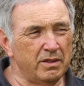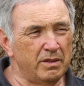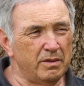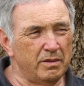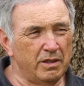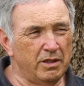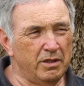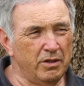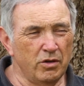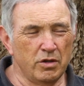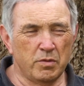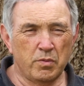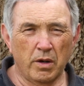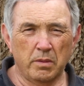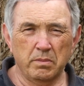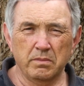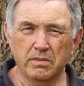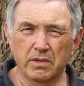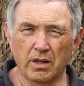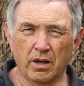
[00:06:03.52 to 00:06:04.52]
it a huge
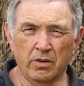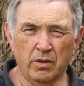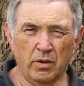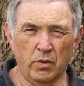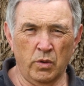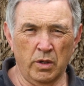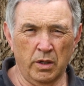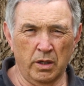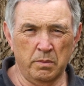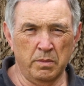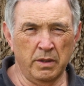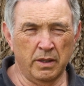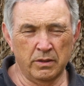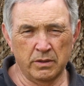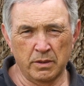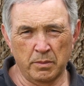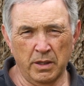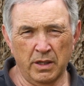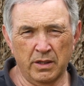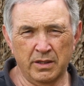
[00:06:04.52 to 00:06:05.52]
problem? No, not really,
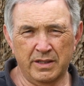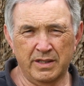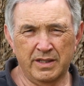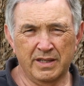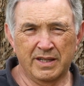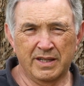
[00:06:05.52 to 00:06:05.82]
because I mean,